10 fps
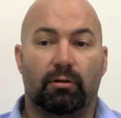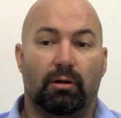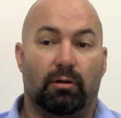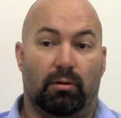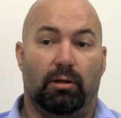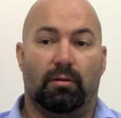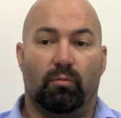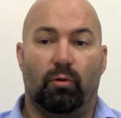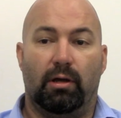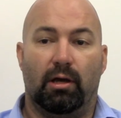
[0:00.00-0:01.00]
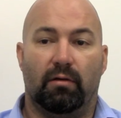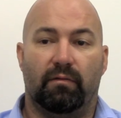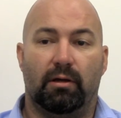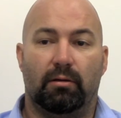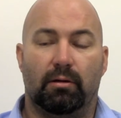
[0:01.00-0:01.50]
And, and we
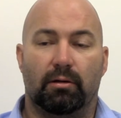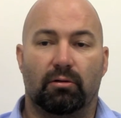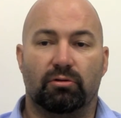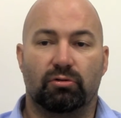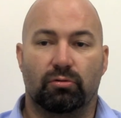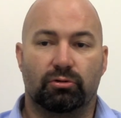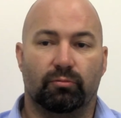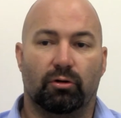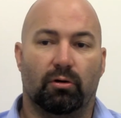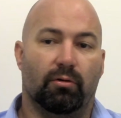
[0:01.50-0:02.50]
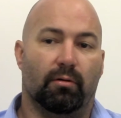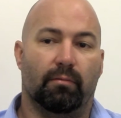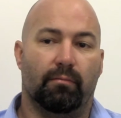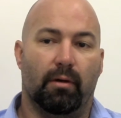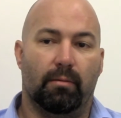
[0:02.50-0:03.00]
have a, a consortium called
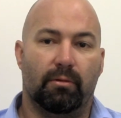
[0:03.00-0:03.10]
the,